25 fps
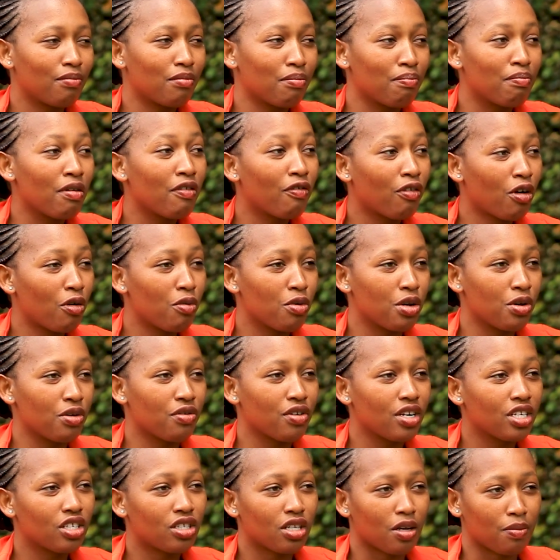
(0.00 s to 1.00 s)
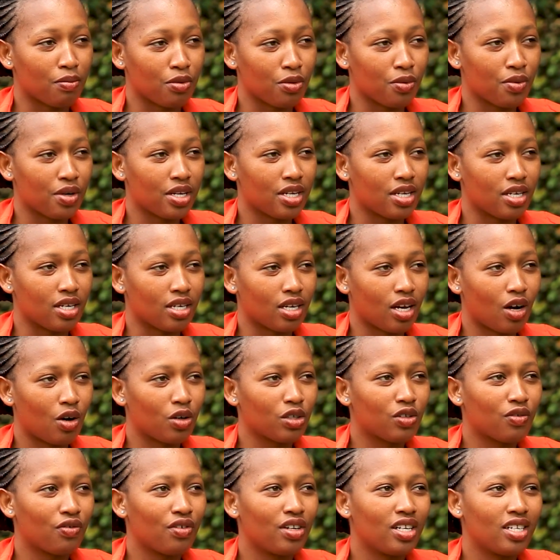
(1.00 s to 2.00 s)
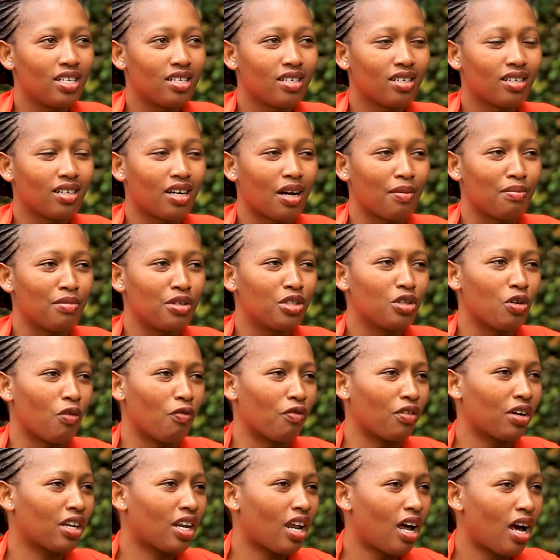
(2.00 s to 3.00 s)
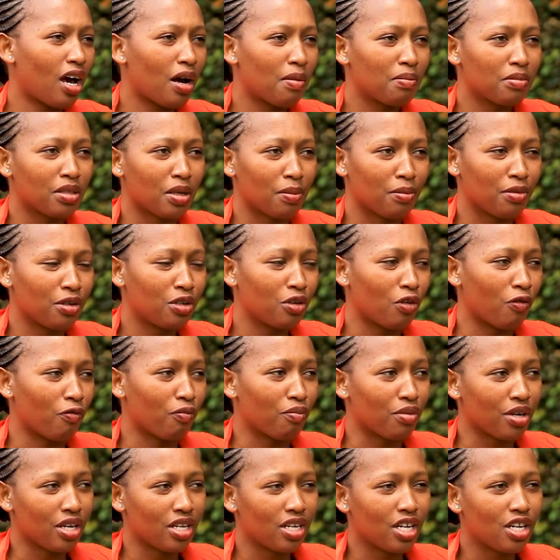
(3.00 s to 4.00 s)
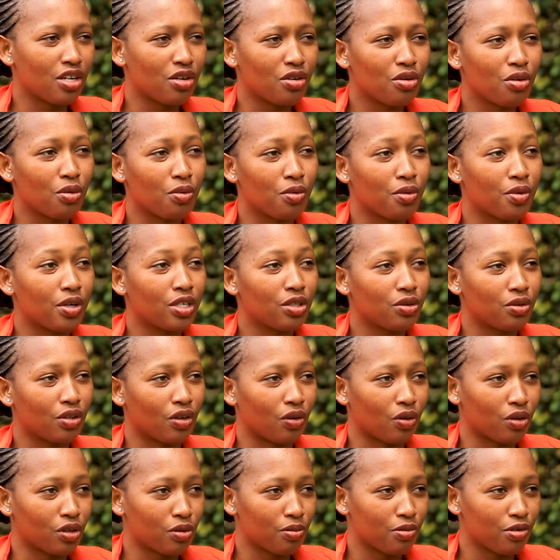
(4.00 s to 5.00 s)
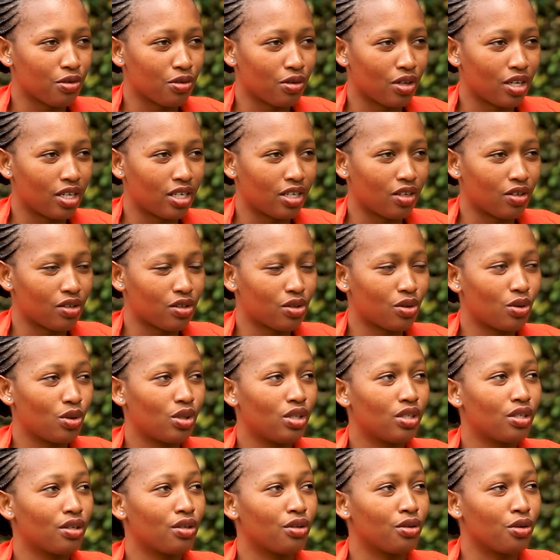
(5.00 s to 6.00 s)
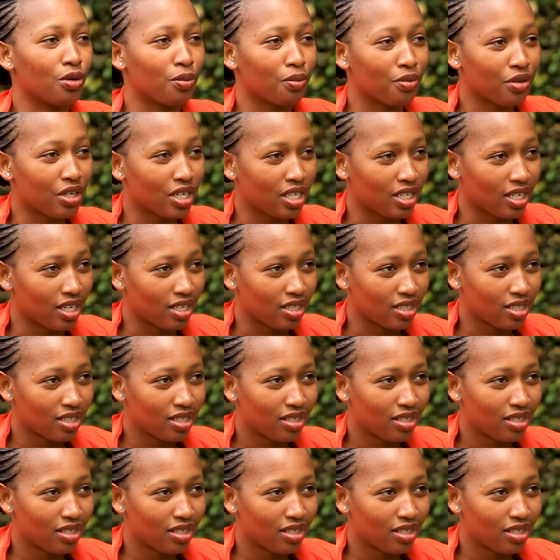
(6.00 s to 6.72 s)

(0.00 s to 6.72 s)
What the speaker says: before we reached the pre-wedding, I was feeling a bit of cramps, a bit of pain. And, you know, we went to the hospital and I was told, you're pregnant.